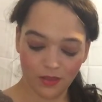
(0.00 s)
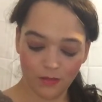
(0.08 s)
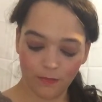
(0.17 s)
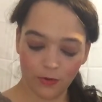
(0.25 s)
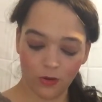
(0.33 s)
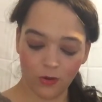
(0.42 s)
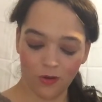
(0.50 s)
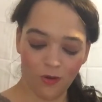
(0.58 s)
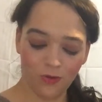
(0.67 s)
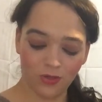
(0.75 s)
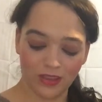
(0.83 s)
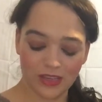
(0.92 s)
But
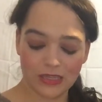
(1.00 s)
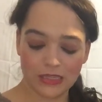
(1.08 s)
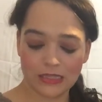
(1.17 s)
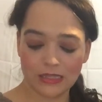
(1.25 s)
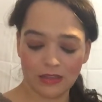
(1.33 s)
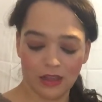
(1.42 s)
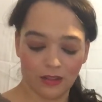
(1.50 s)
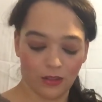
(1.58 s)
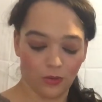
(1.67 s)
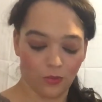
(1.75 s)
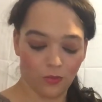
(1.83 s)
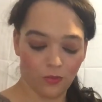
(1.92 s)
only
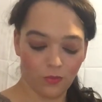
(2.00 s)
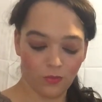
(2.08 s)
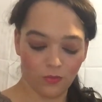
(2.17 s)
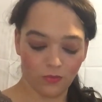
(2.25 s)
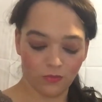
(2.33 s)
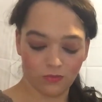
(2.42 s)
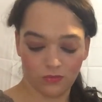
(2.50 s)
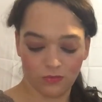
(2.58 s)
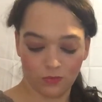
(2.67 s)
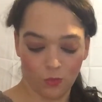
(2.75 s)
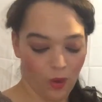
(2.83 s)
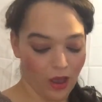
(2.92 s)
slightly
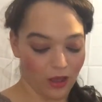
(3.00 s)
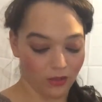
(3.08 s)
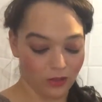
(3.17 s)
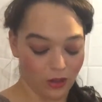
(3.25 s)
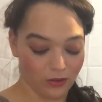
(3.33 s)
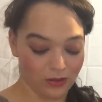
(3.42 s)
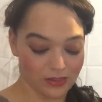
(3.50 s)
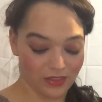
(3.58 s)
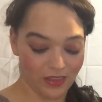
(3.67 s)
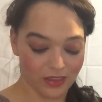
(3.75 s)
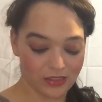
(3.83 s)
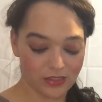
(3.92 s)
well known is
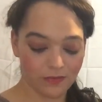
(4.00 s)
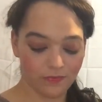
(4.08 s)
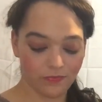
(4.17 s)
this.